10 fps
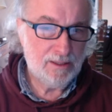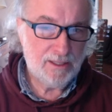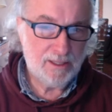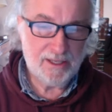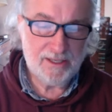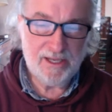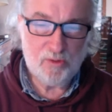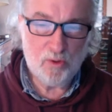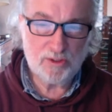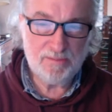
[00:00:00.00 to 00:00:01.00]
And then he
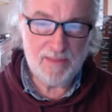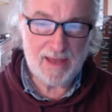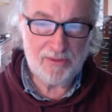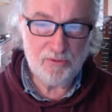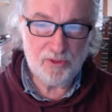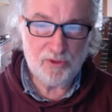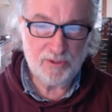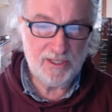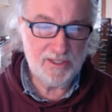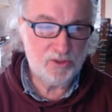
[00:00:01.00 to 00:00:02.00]
quotes Matthew
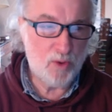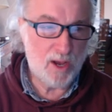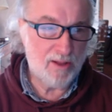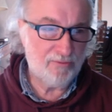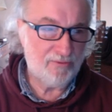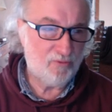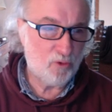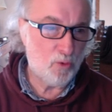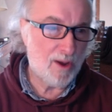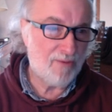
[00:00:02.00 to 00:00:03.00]
13:12, "For
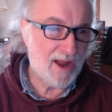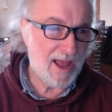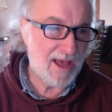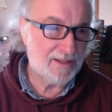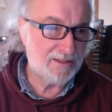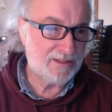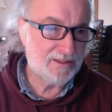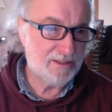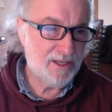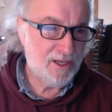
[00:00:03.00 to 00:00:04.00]
whoever has,
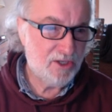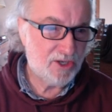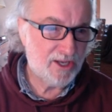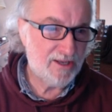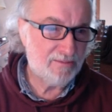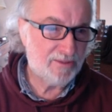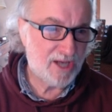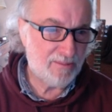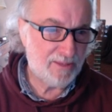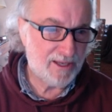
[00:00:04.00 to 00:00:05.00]
to him
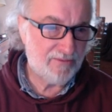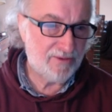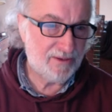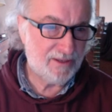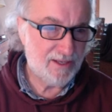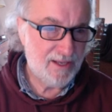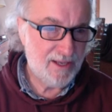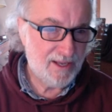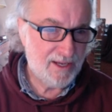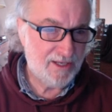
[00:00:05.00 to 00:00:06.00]
shall be given,
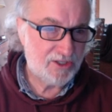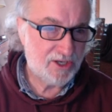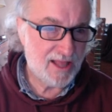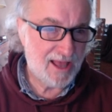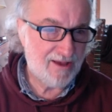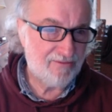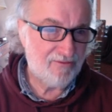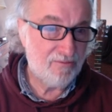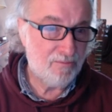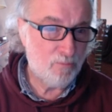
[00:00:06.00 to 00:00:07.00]
and he shall
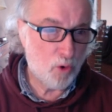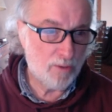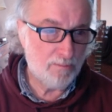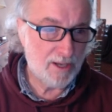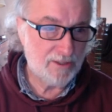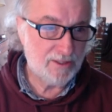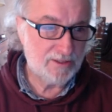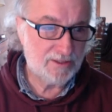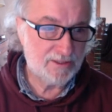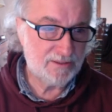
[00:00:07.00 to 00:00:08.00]
have more
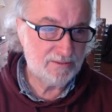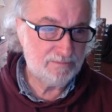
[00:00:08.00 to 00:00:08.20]
abundance.